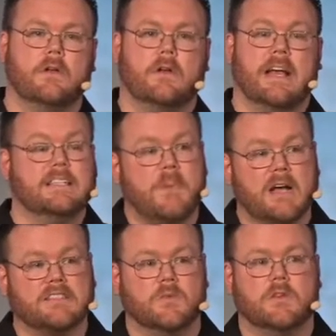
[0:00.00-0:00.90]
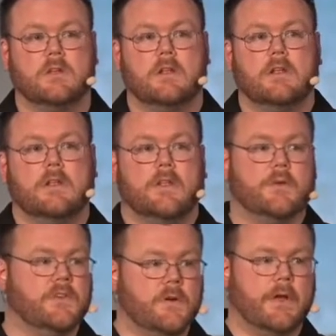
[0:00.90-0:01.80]
It's possible. You can
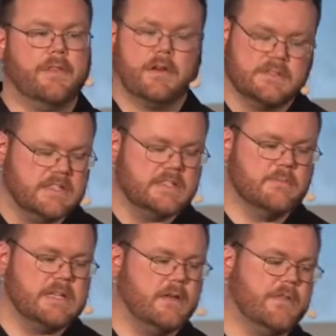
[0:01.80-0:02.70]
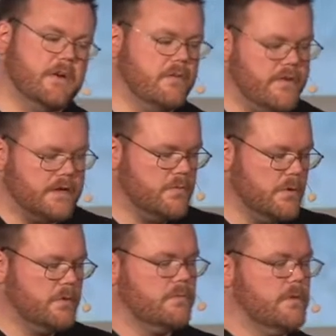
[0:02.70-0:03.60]
do it. There are systems out there. In fact,
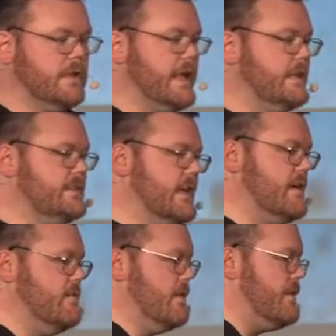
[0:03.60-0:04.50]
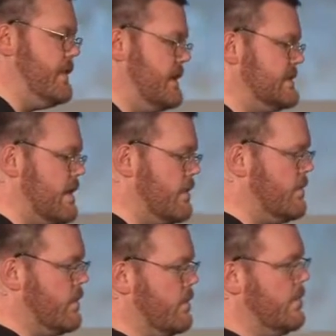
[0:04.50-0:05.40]
we're engaging now with
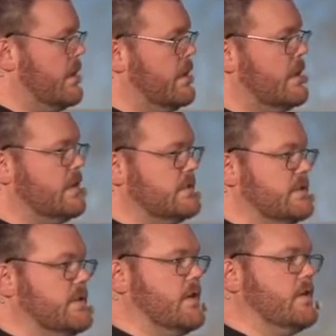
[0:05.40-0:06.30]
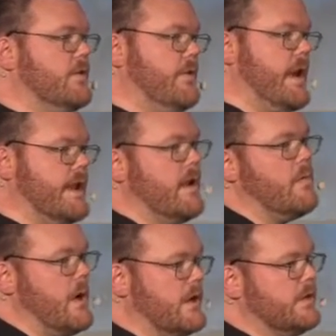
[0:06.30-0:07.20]
Terraform to start creating our
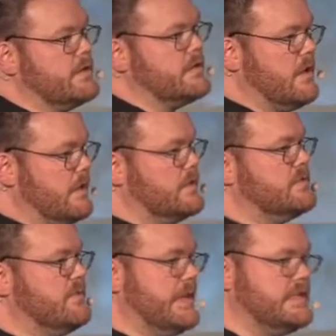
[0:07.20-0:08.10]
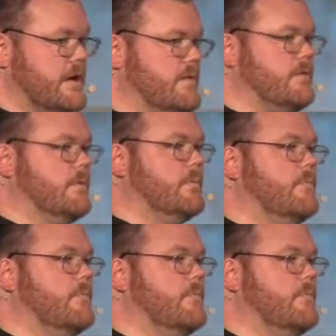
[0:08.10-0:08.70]
monitors and alerts via Terraform.